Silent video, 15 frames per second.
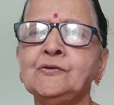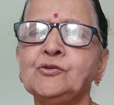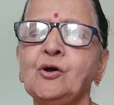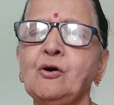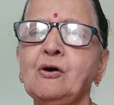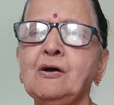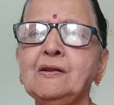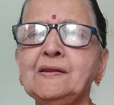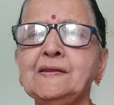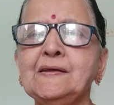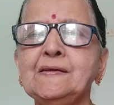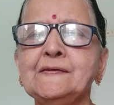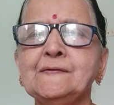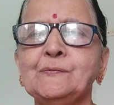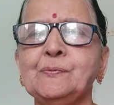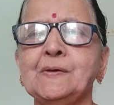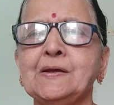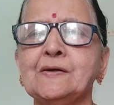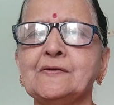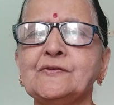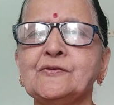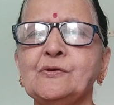So all these
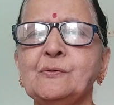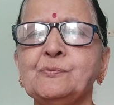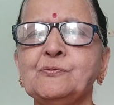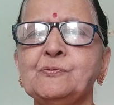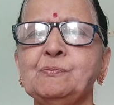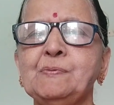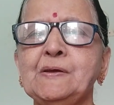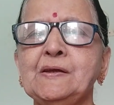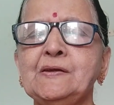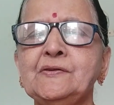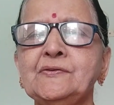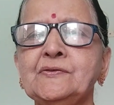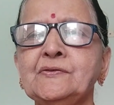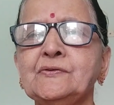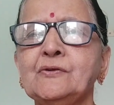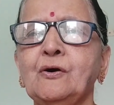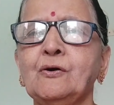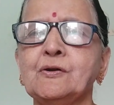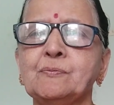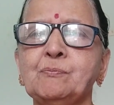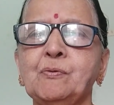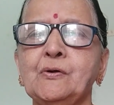figures of speech
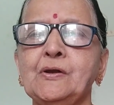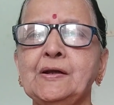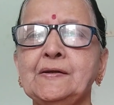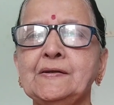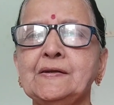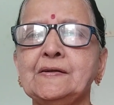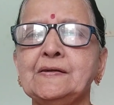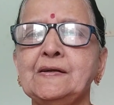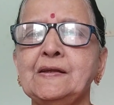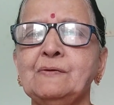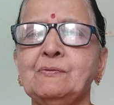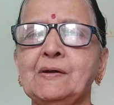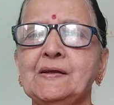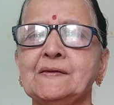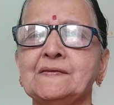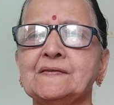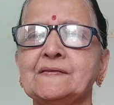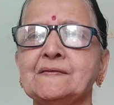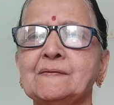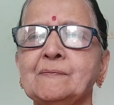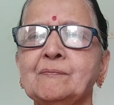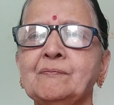or poetic
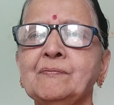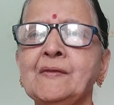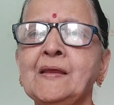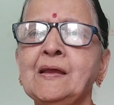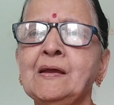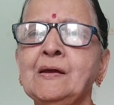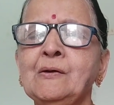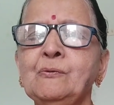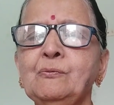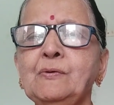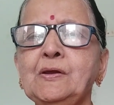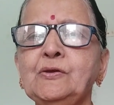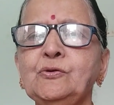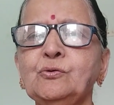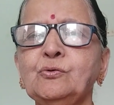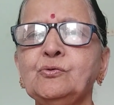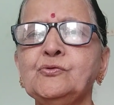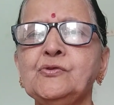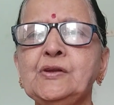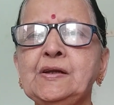device we use